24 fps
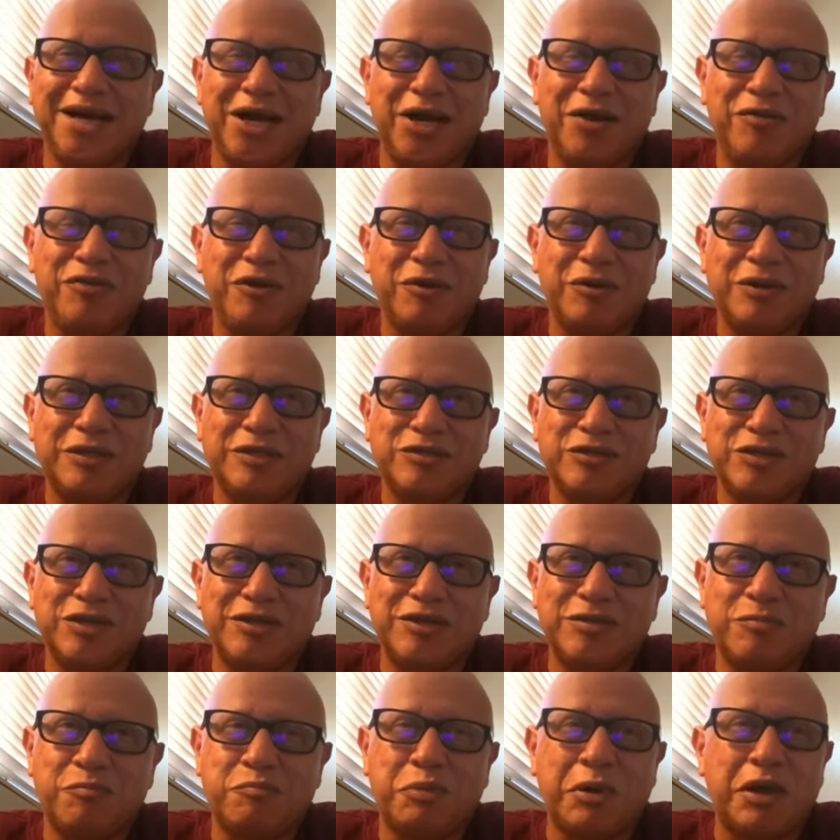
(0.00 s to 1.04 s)
uh, there were,
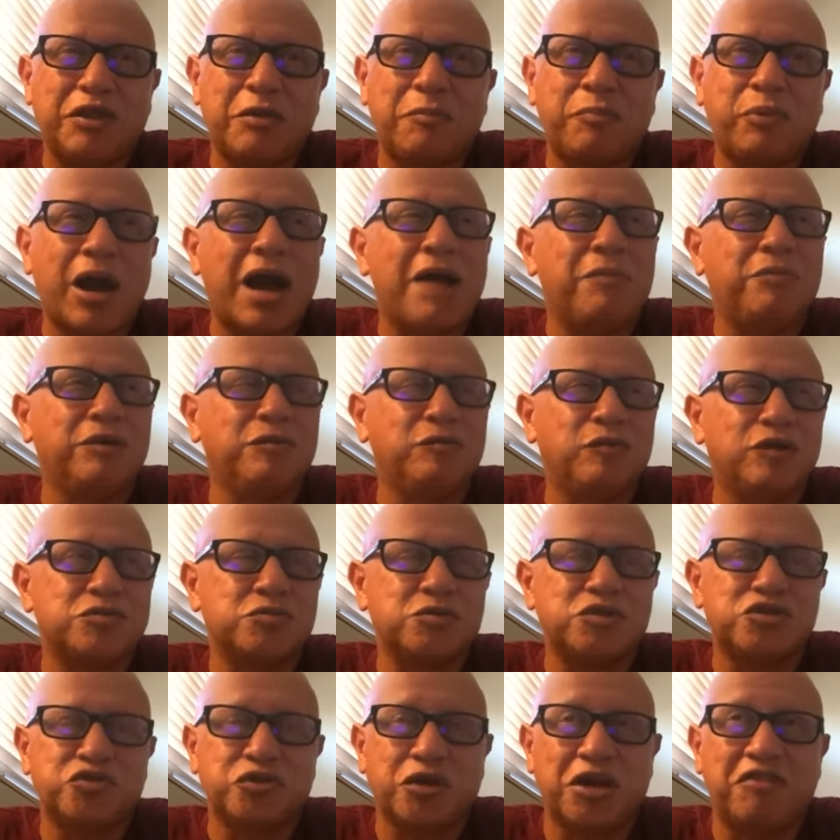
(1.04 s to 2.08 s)
the the problem was
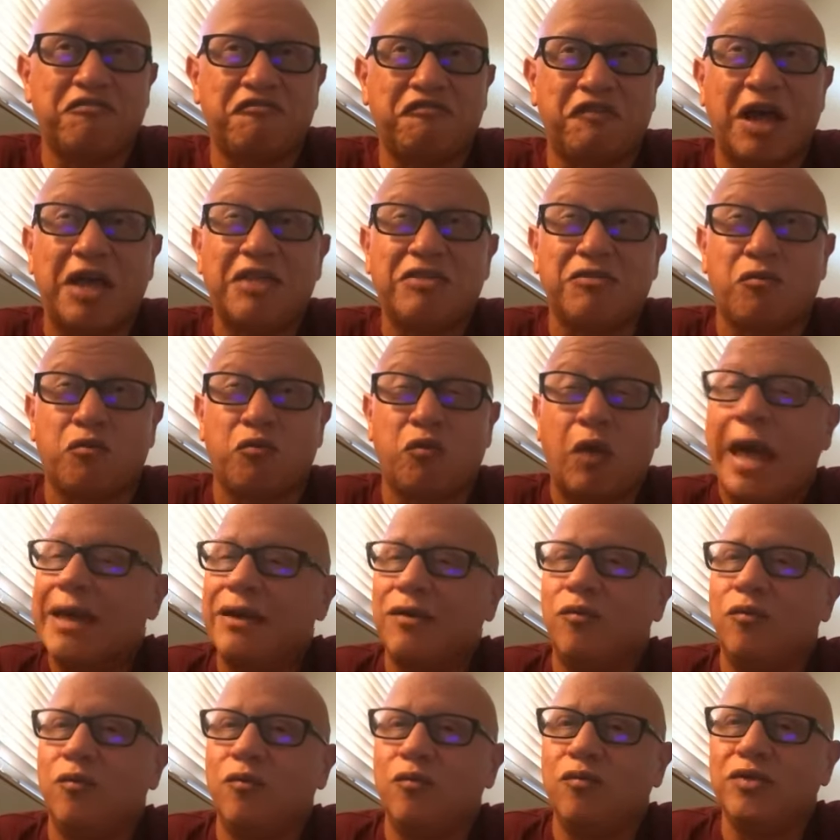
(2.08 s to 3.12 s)
was trying to find the right,
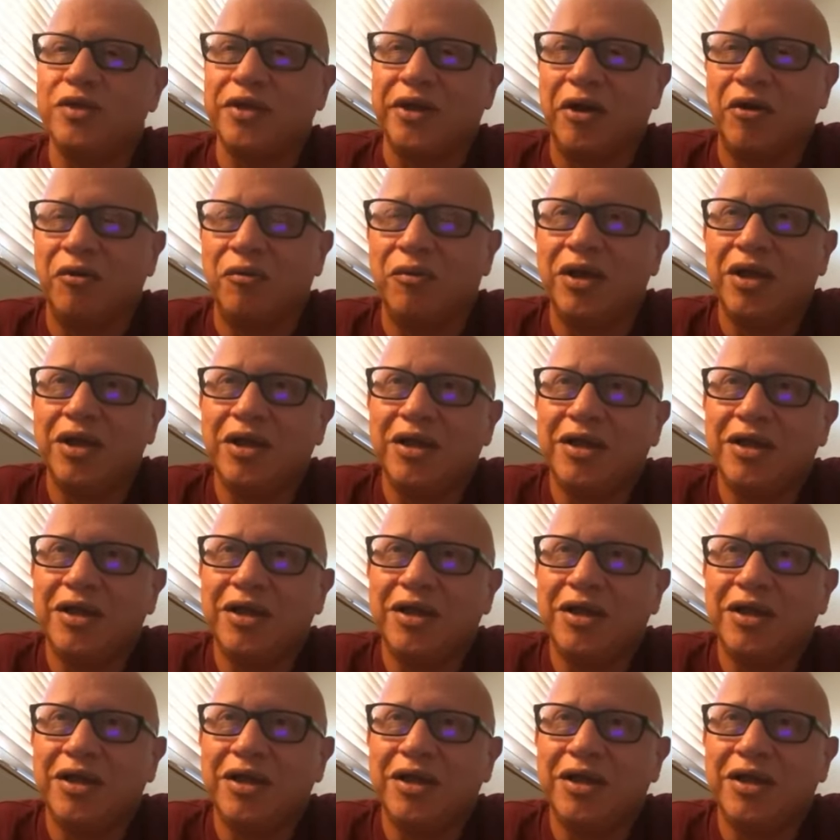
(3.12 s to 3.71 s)
you know